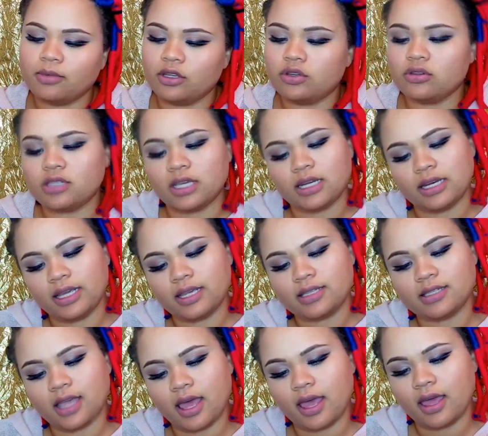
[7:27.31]
to be using
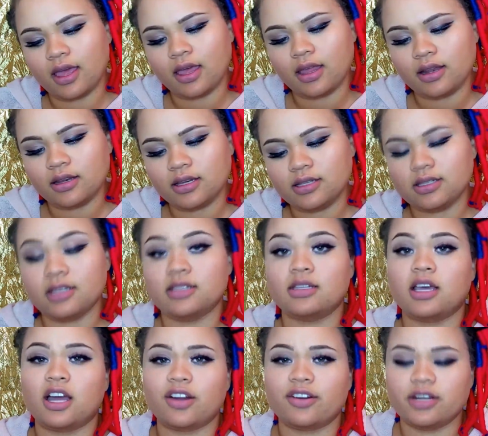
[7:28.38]
NYX, and this is
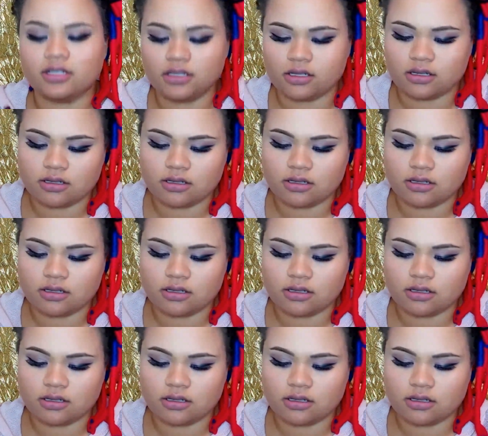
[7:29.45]
Current.